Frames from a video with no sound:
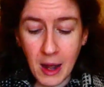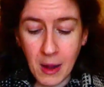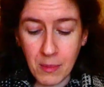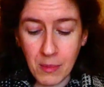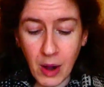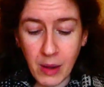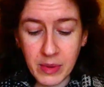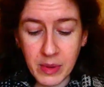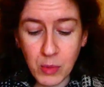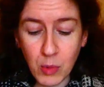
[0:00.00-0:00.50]

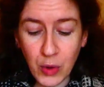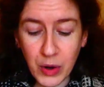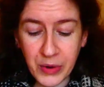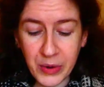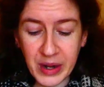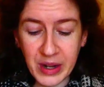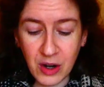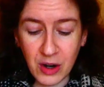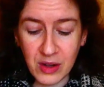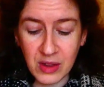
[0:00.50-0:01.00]
Probably more
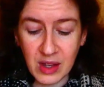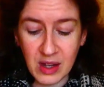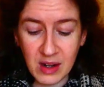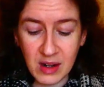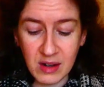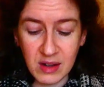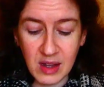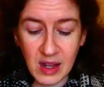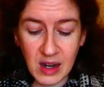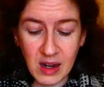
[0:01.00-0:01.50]
gray yarn
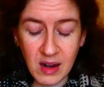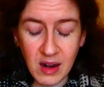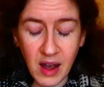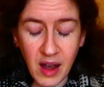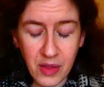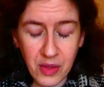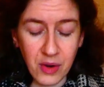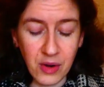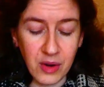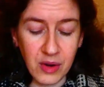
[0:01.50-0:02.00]
than
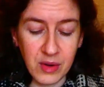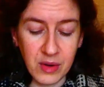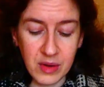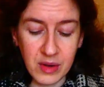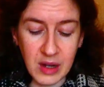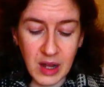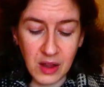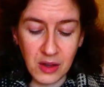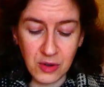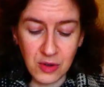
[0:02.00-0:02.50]
other
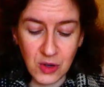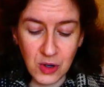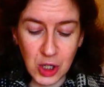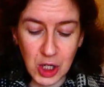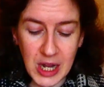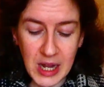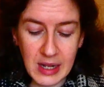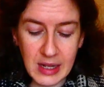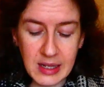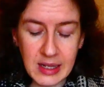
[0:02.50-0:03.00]
colors or
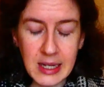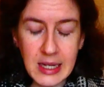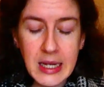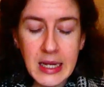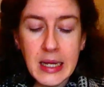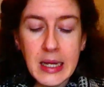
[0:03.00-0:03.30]
shades.